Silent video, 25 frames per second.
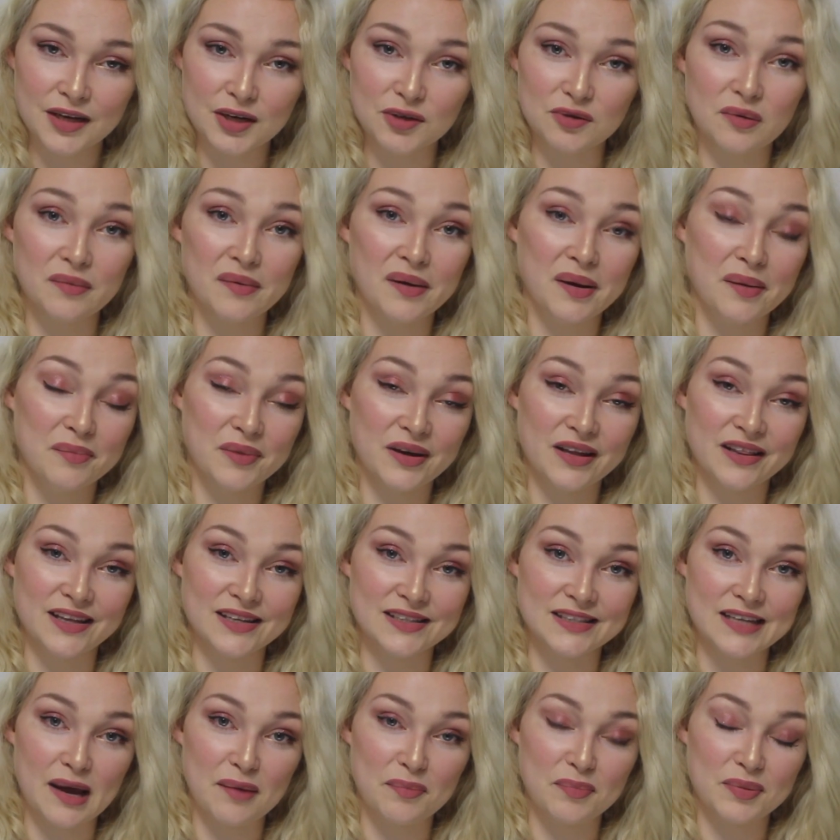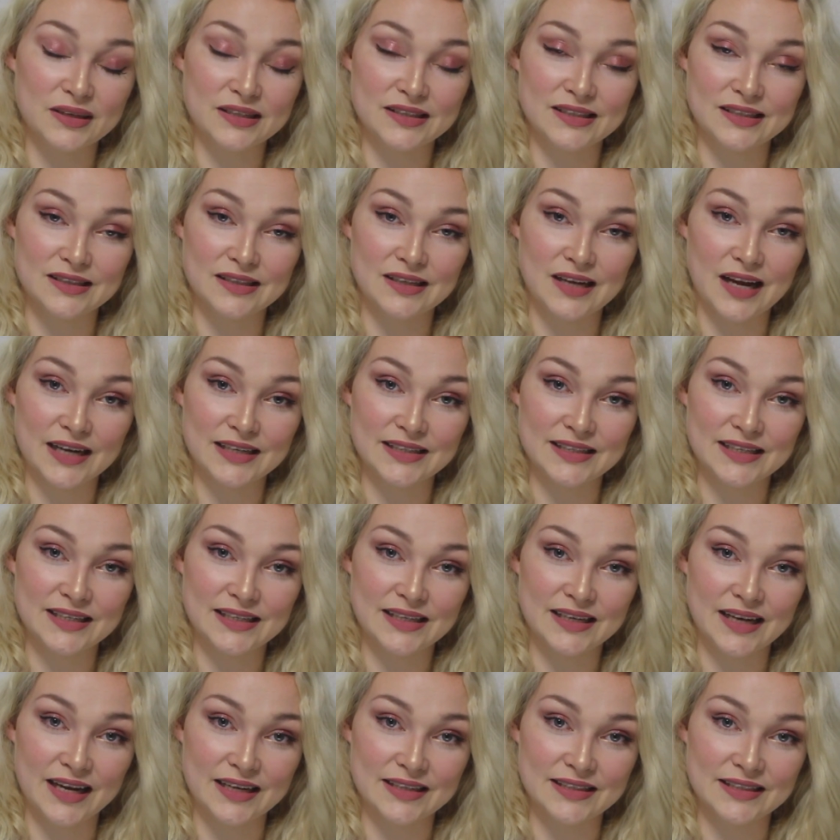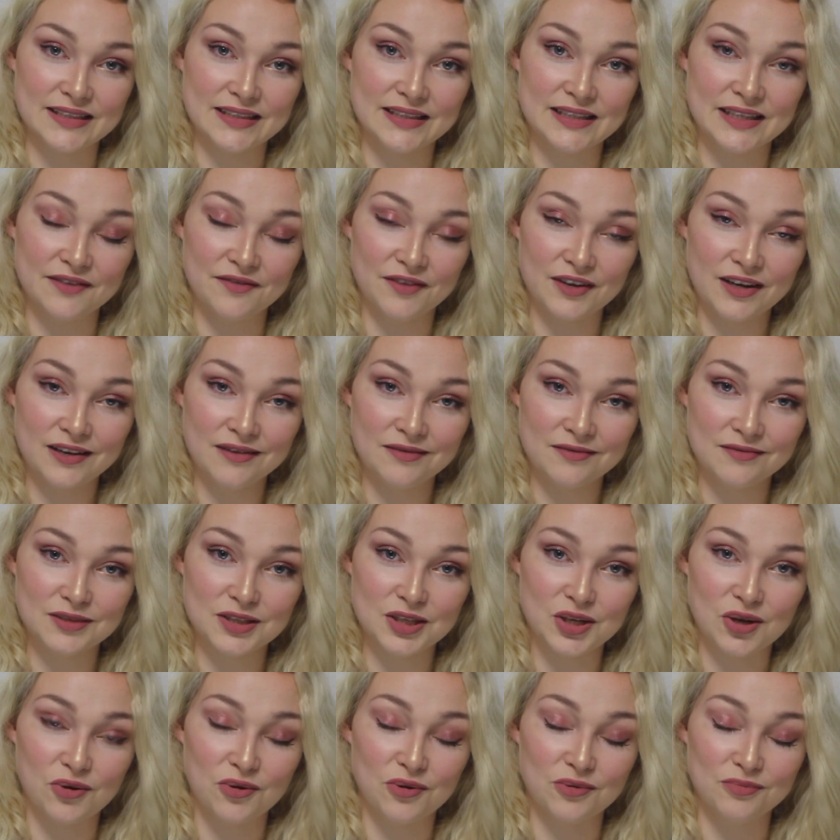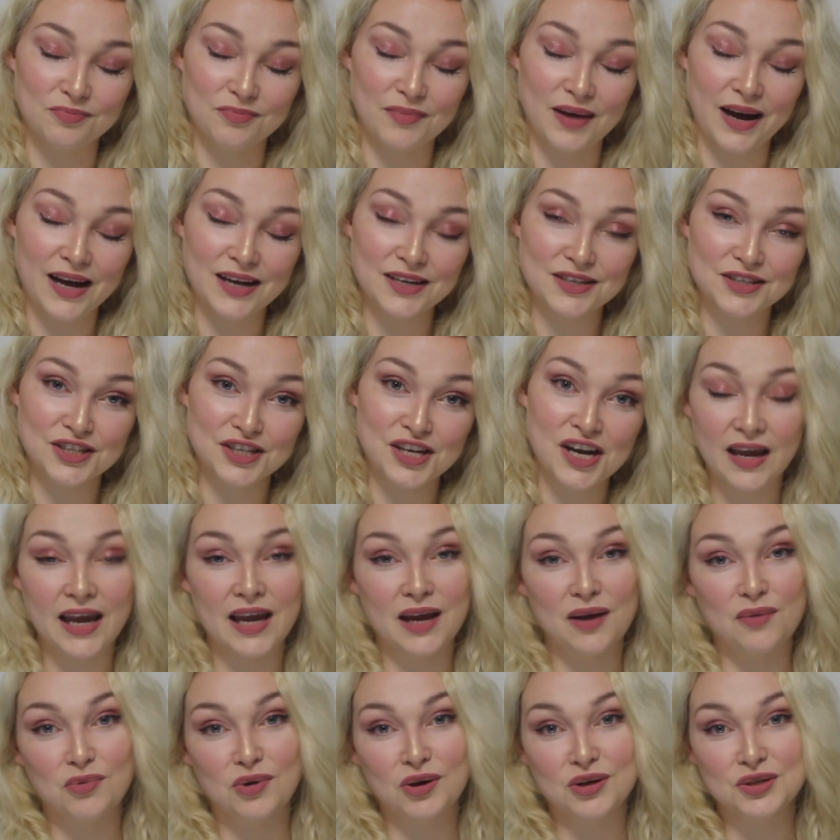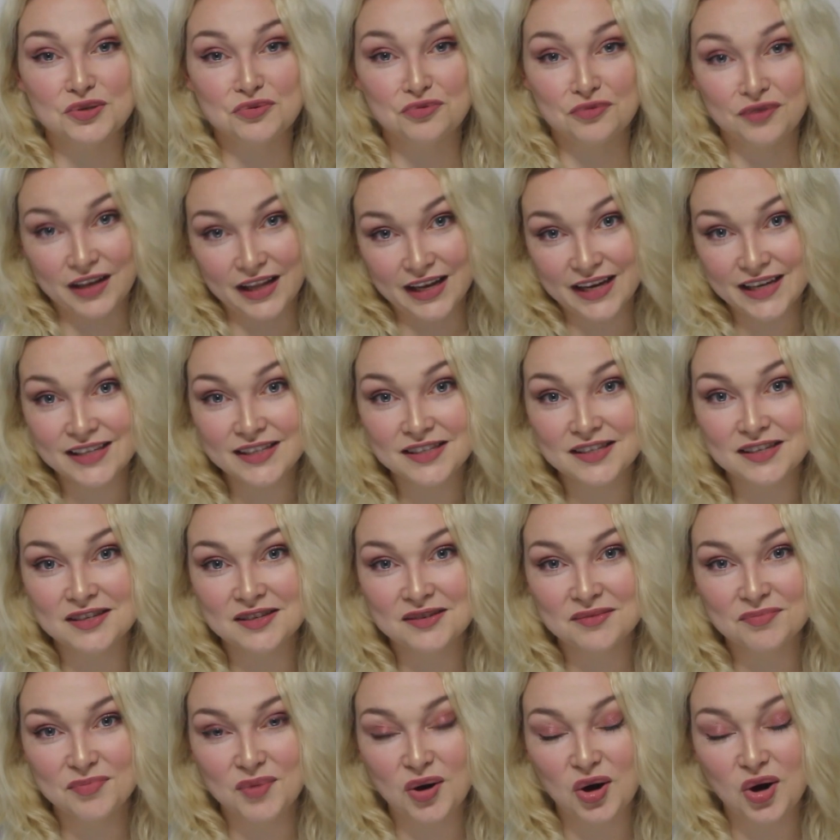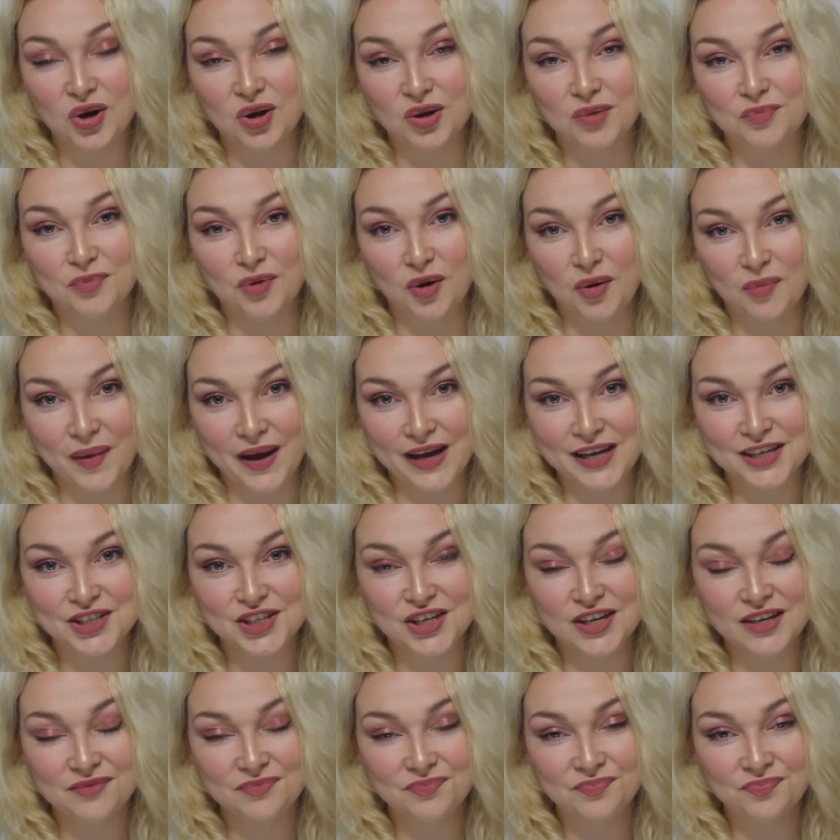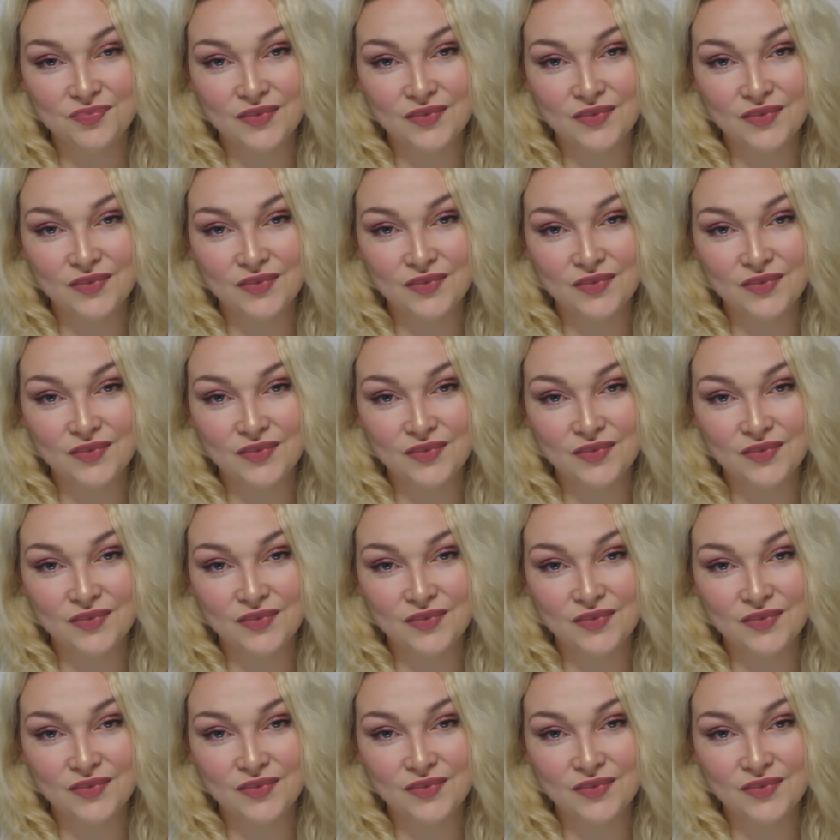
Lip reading: remember this happened in 1997, so March, he was released on probation,